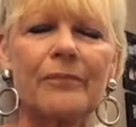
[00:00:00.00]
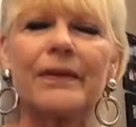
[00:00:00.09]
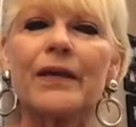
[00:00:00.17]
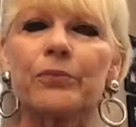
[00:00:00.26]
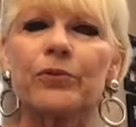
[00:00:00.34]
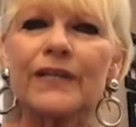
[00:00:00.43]

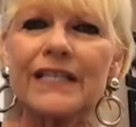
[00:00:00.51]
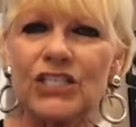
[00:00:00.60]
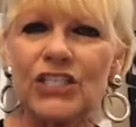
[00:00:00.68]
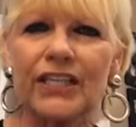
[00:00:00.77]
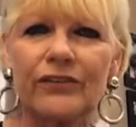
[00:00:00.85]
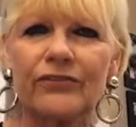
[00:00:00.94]
be
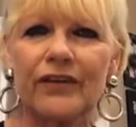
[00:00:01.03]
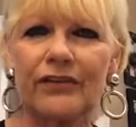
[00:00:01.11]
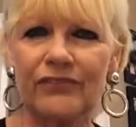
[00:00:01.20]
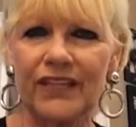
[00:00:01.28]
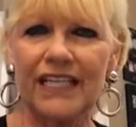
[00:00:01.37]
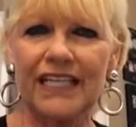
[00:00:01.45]
appreciative
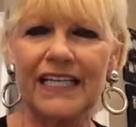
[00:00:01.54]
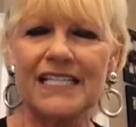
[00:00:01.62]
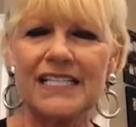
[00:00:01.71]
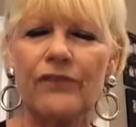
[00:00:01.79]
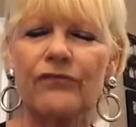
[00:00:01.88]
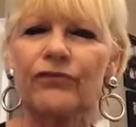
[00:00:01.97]
of
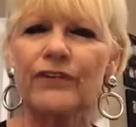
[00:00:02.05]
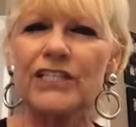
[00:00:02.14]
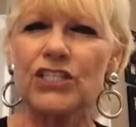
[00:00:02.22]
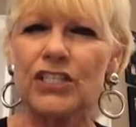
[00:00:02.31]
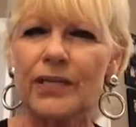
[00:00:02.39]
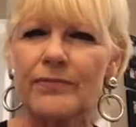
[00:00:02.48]
things, of
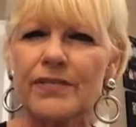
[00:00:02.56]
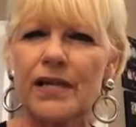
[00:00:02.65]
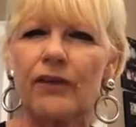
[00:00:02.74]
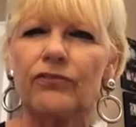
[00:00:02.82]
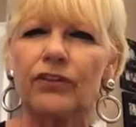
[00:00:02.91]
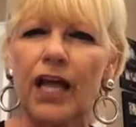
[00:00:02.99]
friendships,
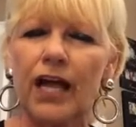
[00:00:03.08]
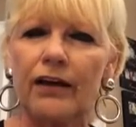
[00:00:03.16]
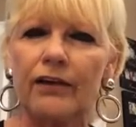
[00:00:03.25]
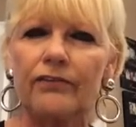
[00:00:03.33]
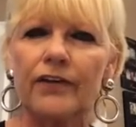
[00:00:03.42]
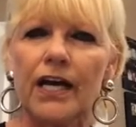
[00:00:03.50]
of
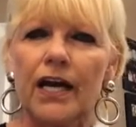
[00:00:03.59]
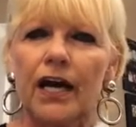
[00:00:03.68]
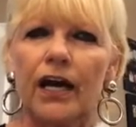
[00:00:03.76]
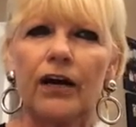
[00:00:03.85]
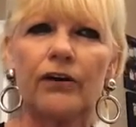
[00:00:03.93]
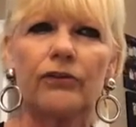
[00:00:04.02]
love,
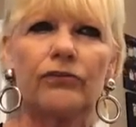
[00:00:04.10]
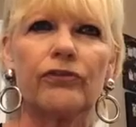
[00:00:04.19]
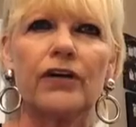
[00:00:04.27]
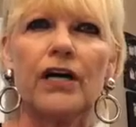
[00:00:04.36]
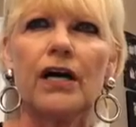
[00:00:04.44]
of